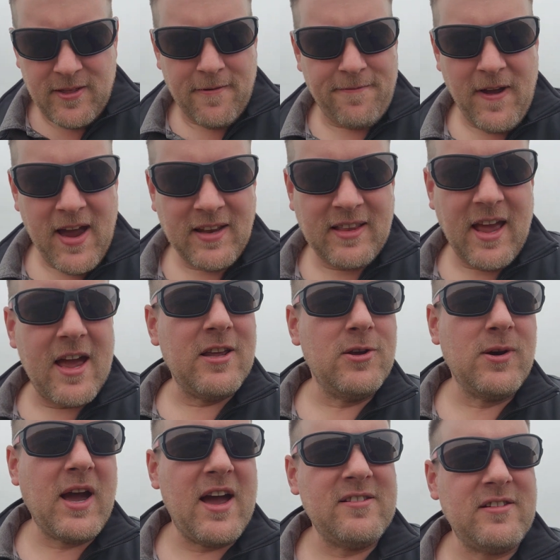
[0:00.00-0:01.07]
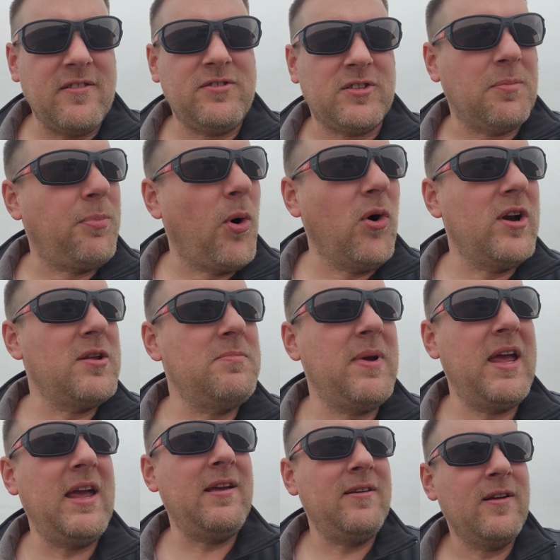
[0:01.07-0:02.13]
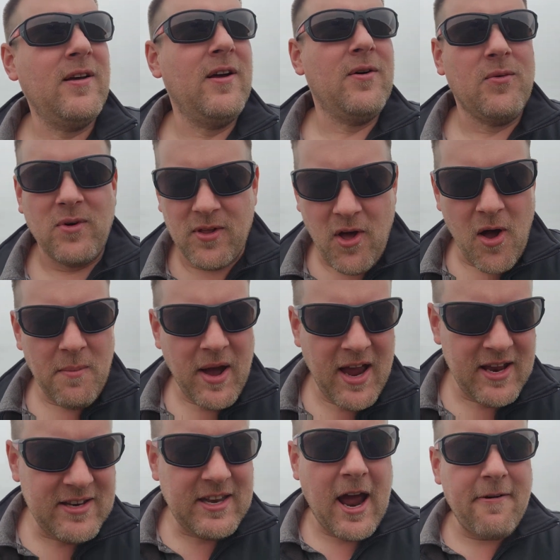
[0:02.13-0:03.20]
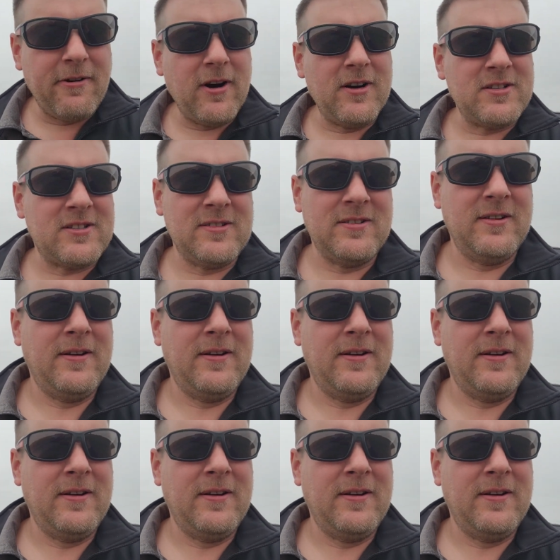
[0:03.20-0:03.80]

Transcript: The fact that you guys have supported me with all my endeavors,